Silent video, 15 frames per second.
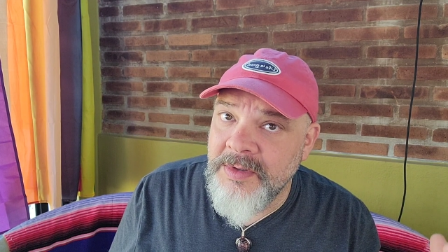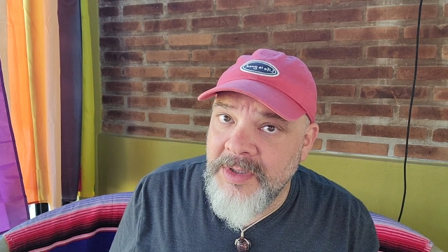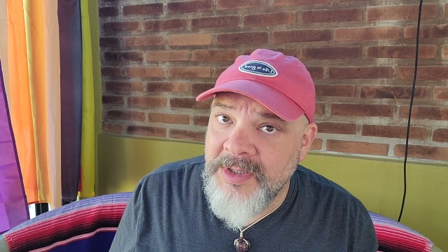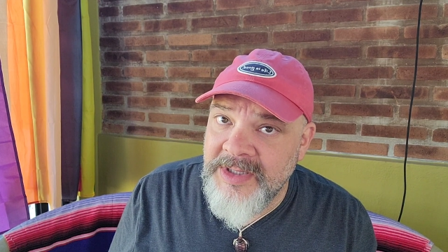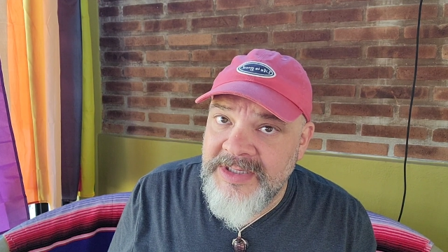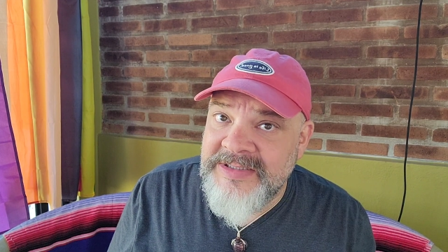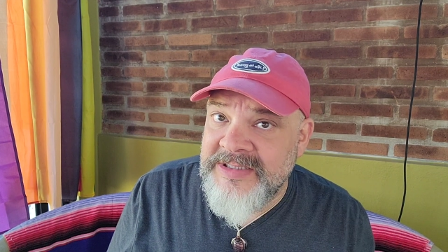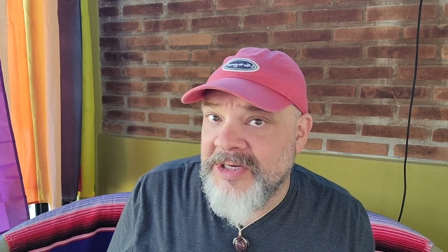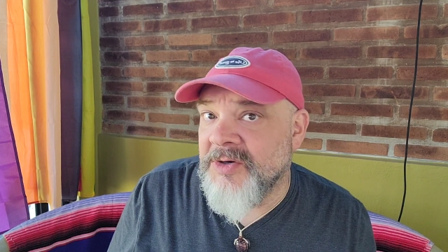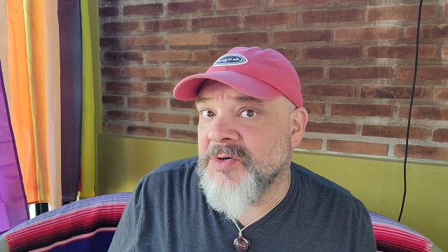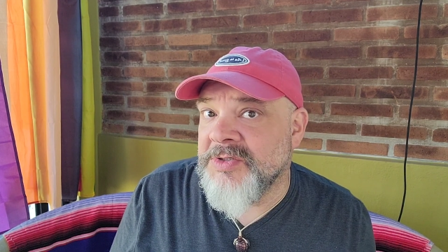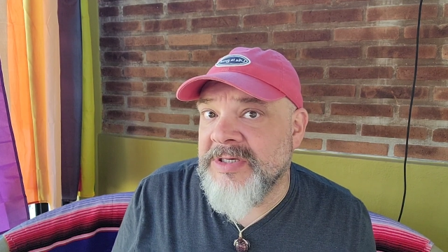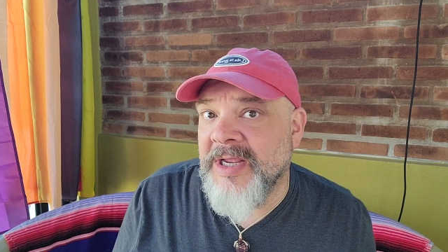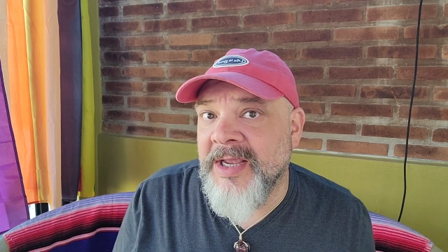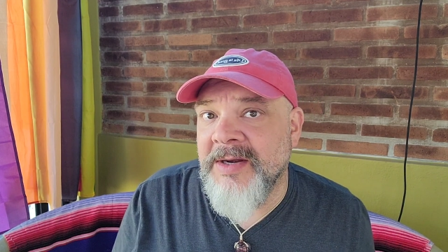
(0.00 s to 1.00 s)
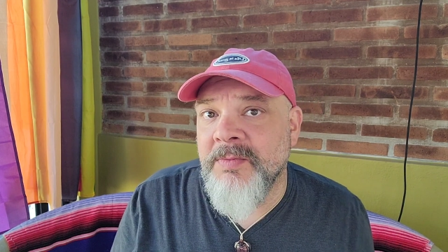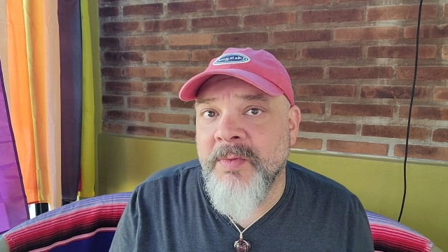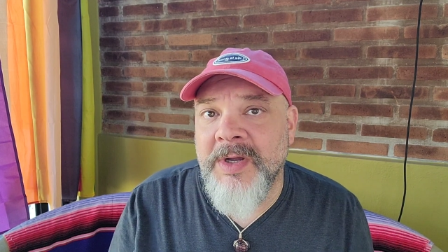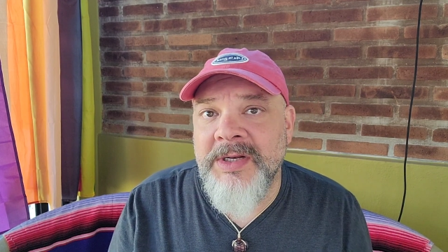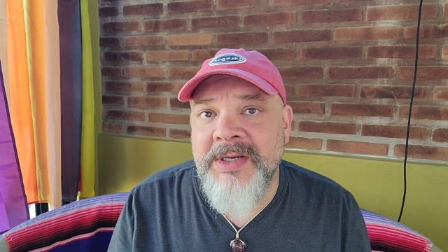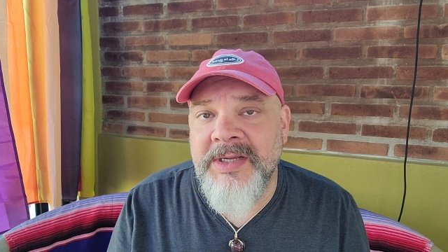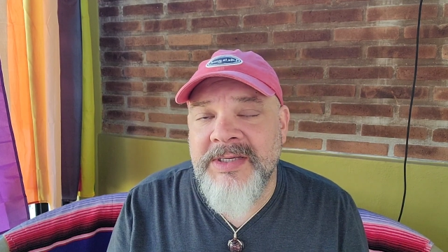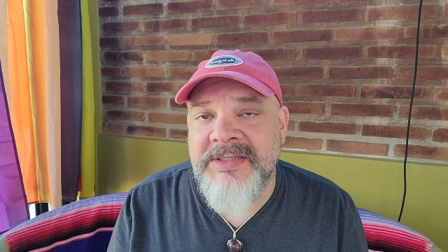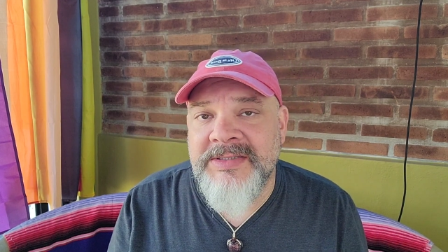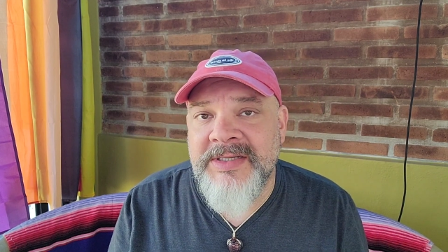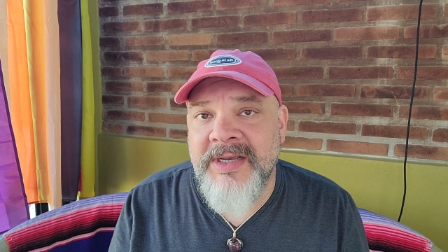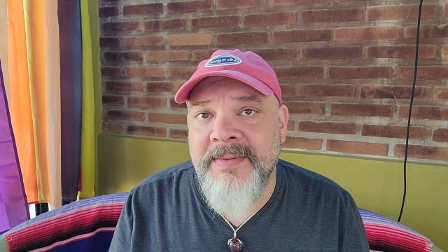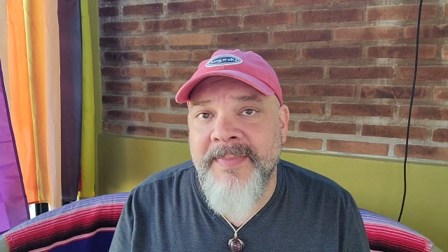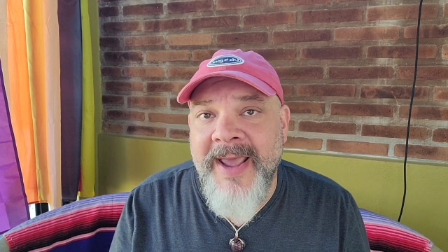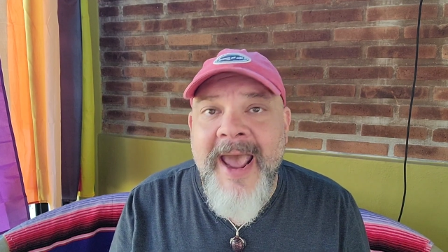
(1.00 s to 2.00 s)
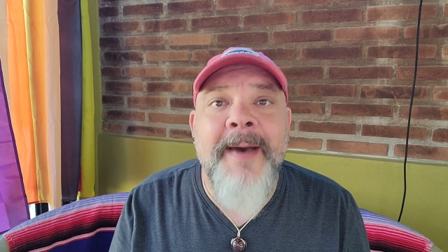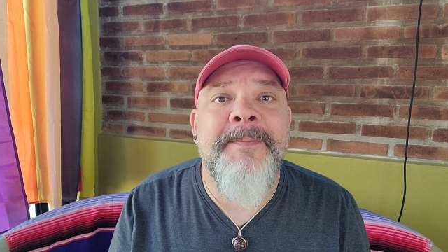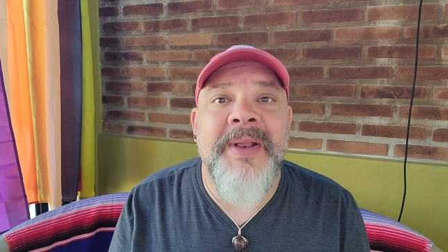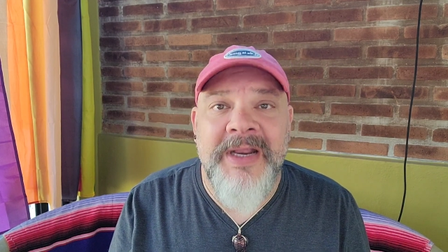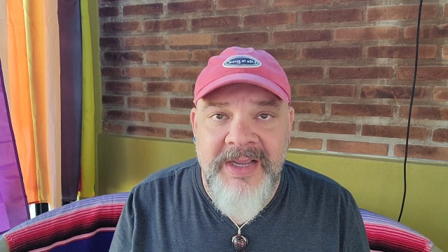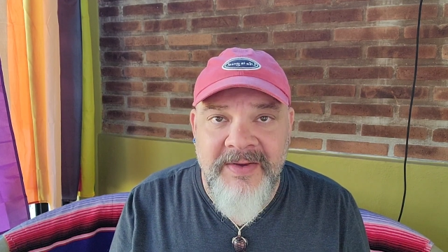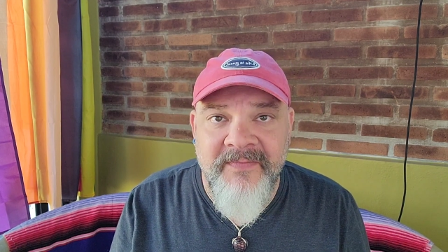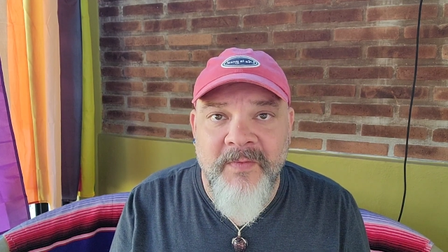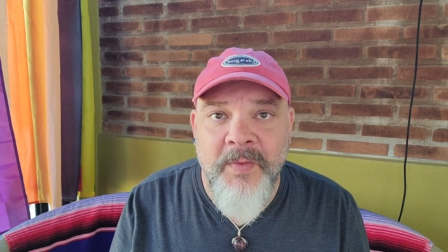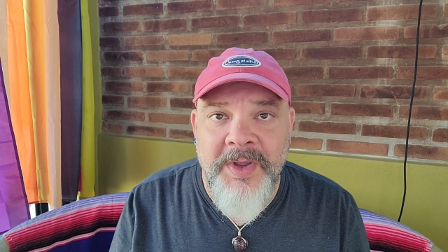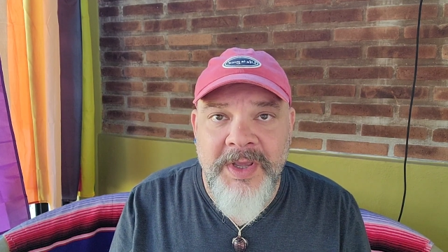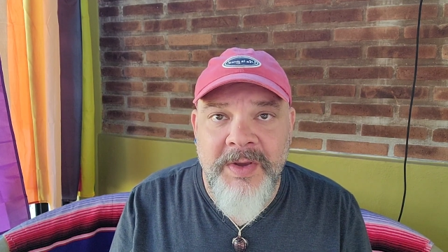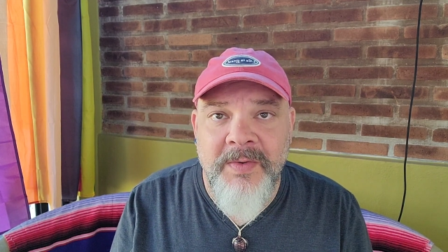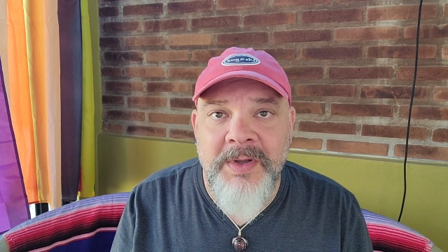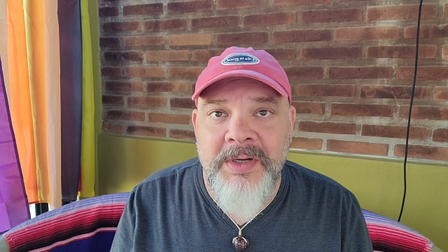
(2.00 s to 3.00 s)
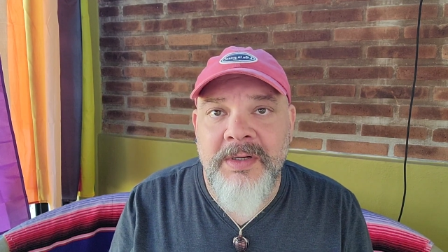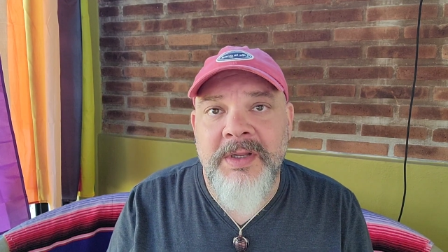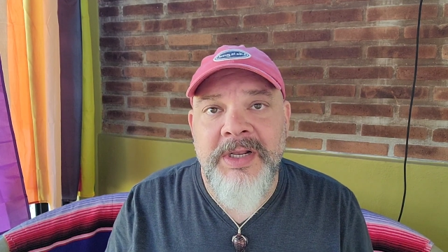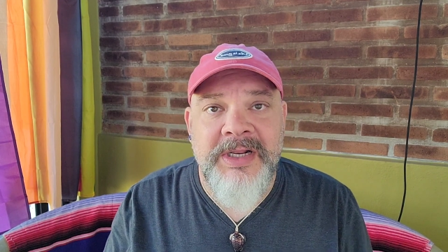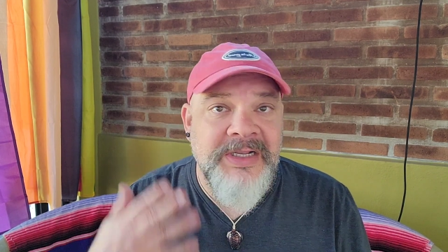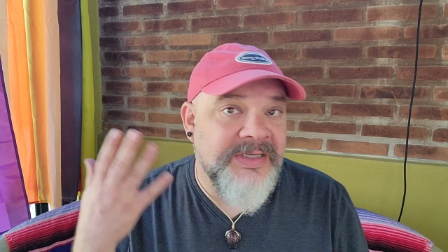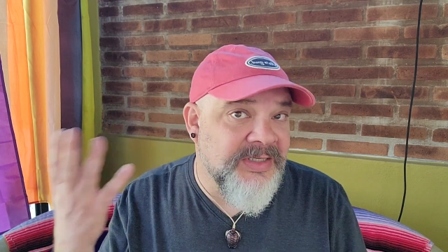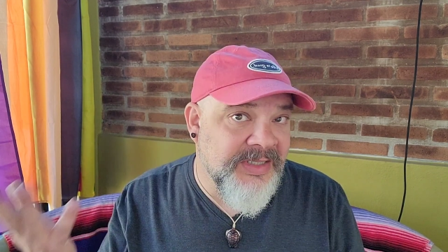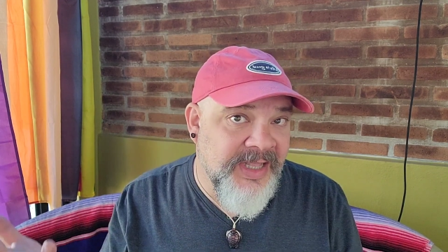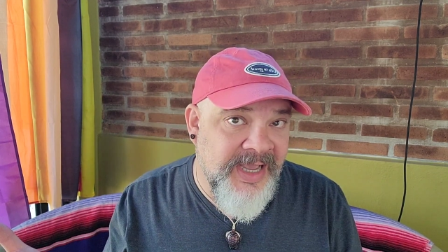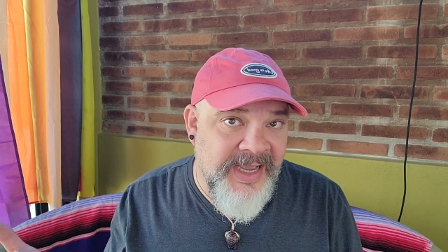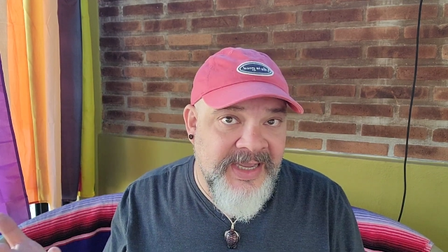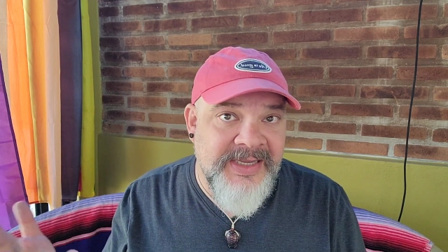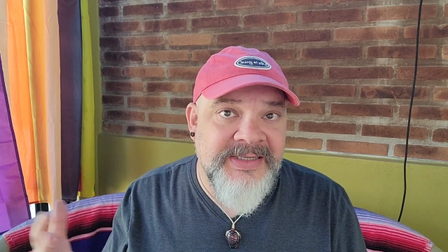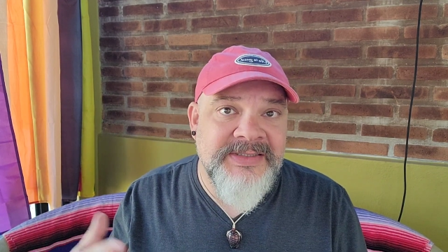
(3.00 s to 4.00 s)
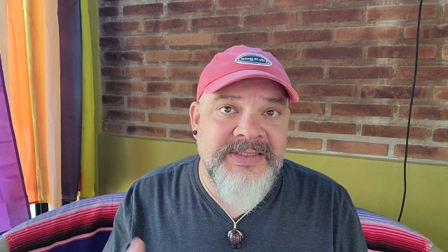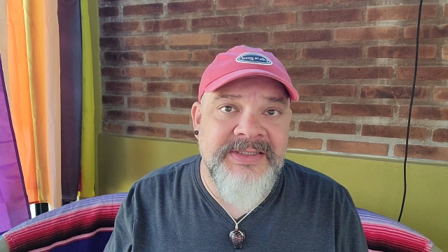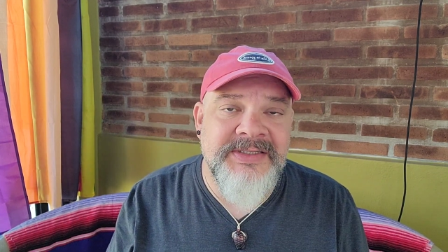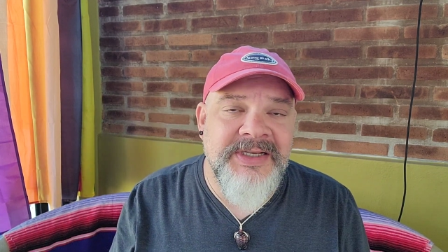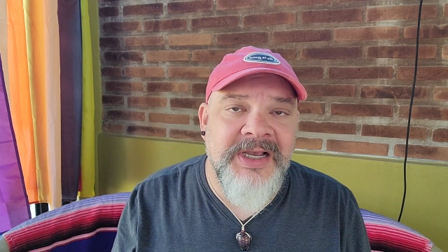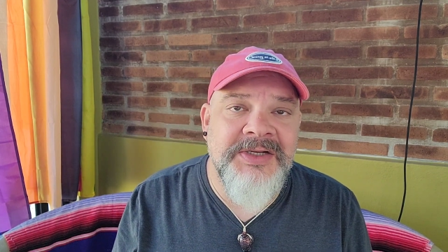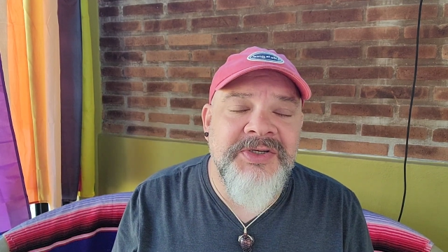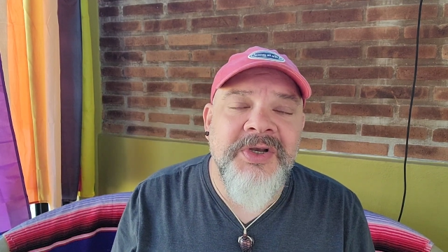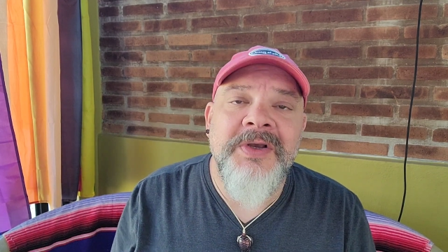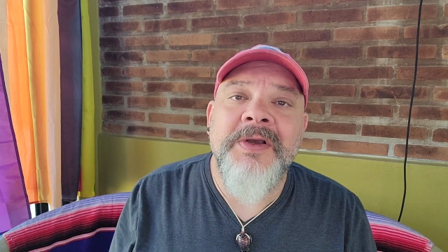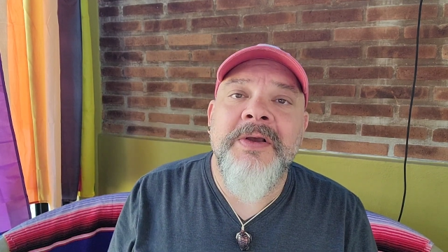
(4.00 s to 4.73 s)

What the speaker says: at least understand what is happening for you and any delays and such,